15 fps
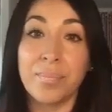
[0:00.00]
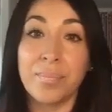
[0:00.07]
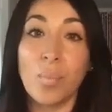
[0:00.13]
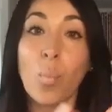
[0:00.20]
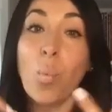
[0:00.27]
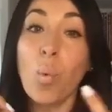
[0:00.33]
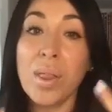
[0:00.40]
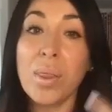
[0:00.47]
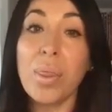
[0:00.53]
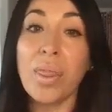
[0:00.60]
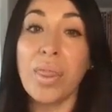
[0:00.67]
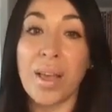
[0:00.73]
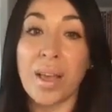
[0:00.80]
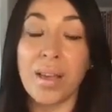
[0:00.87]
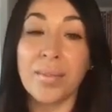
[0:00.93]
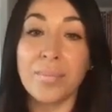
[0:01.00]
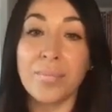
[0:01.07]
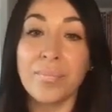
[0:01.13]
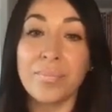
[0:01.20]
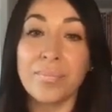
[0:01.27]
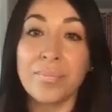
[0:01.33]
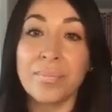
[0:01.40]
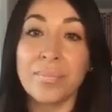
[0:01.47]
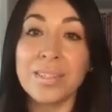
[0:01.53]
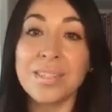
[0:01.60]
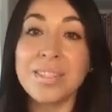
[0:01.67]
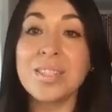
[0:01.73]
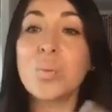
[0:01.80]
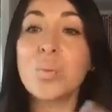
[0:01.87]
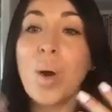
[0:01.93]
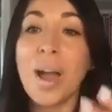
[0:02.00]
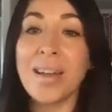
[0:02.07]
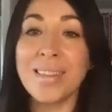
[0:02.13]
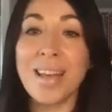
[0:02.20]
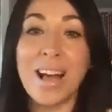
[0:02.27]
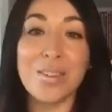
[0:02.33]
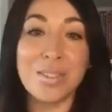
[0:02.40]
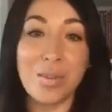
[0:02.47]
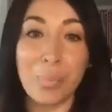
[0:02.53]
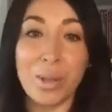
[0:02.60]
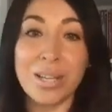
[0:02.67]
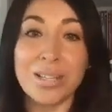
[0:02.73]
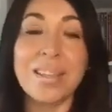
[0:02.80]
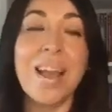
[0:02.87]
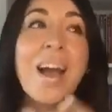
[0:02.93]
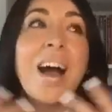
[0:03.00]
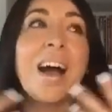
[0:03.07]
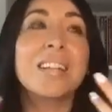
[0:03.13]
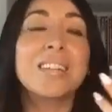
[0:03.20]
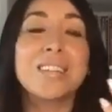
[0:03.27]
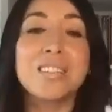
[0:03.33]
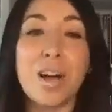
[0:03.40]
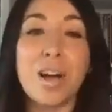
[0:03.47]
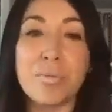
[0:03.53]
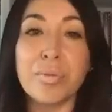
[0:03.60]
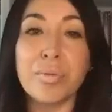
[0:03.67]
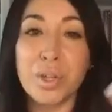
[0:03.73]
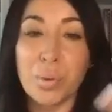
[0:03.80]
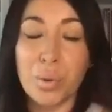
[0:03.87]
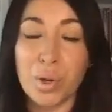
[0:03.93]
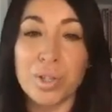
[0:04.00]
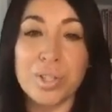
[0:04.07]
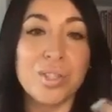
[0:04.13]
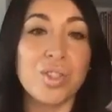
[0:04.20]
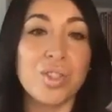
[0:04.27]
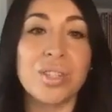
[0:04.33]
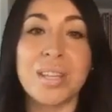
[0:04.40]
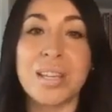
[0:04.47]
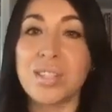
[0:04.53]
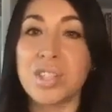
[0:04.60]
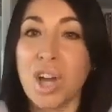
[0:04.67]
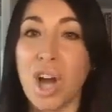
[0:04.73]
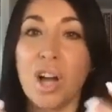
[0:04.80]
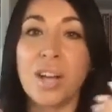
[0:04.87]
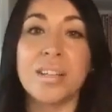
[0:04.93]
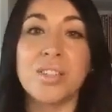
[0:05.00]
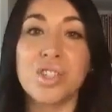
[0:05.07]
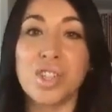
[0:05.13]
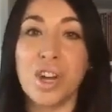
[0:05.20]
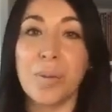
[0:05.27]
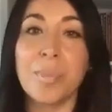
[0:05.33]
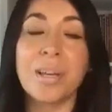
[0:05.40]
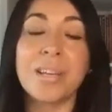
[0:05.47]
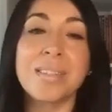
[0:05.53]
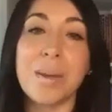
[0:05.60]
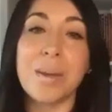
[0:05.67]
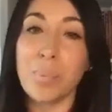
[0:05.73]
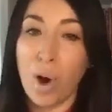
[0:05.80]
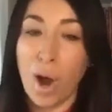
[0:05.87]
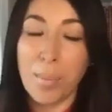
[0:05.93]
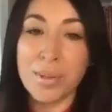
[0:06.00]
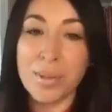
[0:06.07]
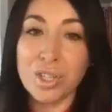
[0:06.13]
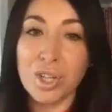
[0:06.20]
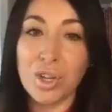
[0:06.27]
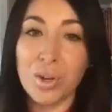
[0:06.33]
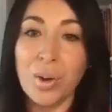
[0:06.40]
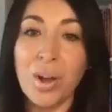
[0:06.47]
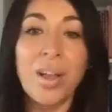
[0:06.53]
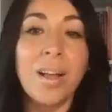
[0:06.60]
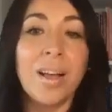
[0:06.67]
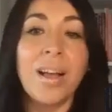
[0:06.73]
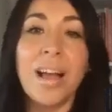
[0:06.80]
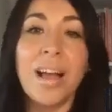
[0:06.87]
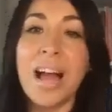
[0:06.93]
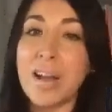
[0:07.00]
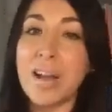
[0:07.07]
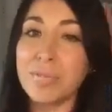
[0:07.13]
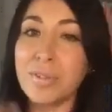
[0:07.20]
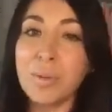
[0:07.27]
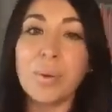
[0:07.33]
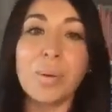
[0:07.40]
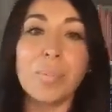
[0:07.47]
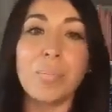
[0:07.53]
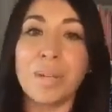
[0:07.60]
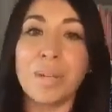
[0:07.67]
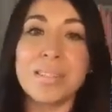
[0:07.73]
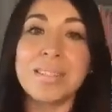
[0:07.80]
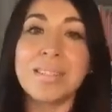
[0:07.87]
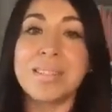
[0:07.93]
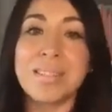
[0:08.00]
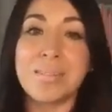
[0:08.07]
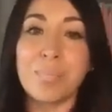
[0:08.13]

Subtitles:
One thing. This is why in the House of Bliss, I love for you girls to just like talk and share, because I promise you, everyone is